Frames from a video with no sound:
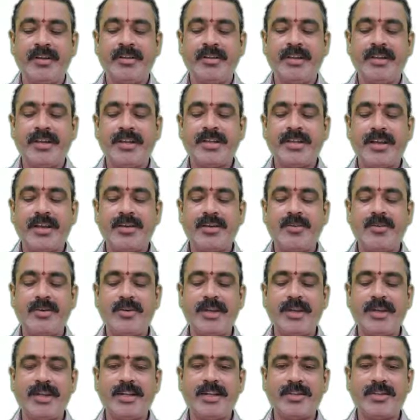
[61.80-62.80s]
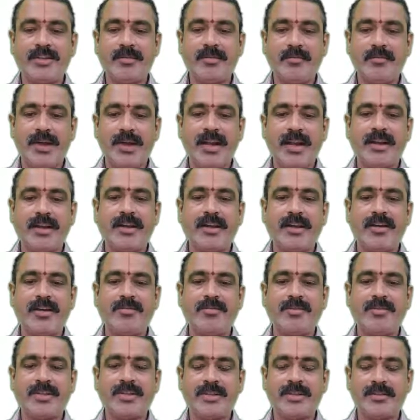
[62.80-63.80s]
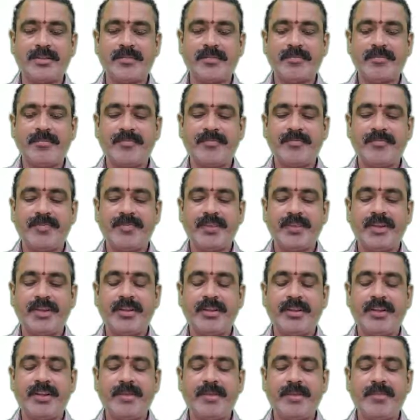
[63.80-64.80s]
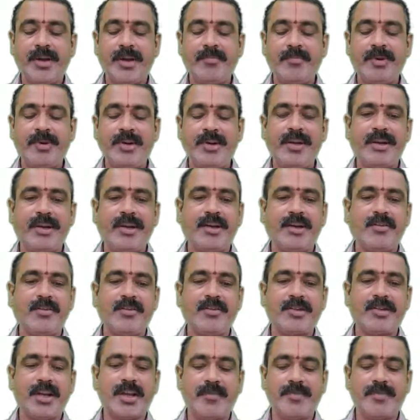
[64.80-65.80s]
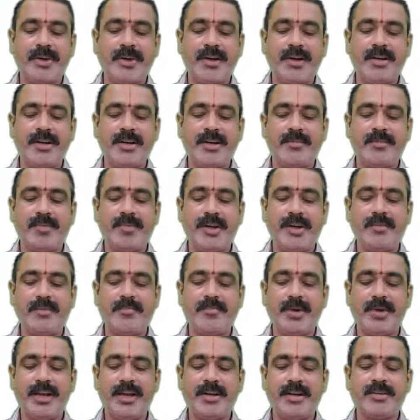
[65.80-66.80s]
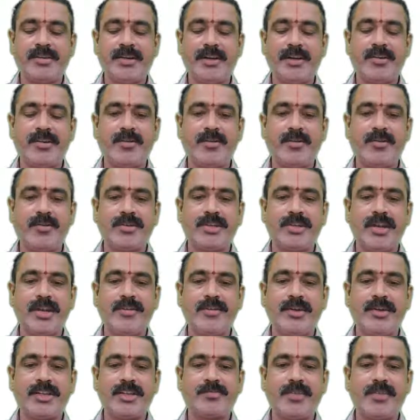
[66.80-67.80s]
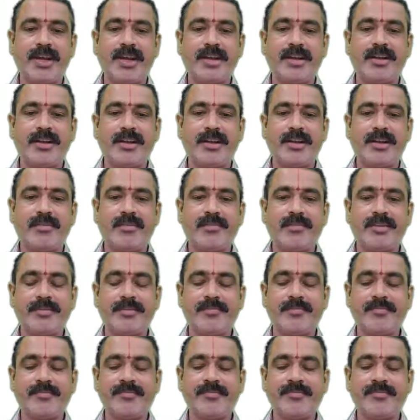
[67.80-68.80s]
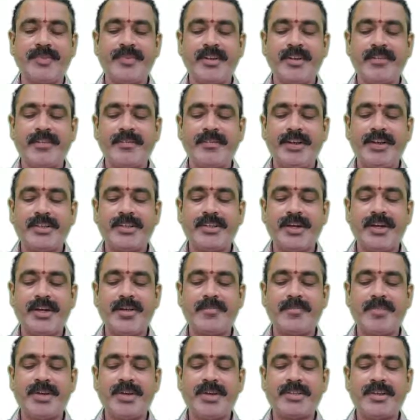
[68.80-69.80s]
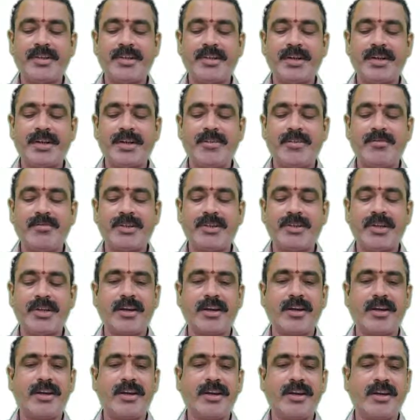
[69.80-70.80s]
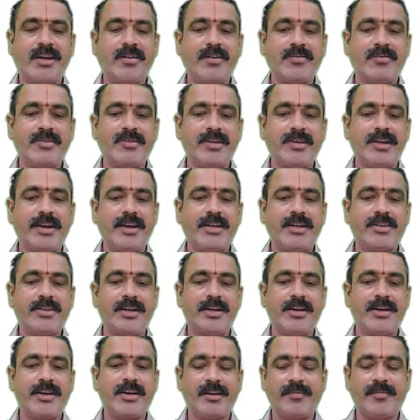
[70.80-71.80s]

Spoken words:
These are known as bank accounts. The popular accounts operated by banks include savings bank account, fixed deposit account, current account, etc.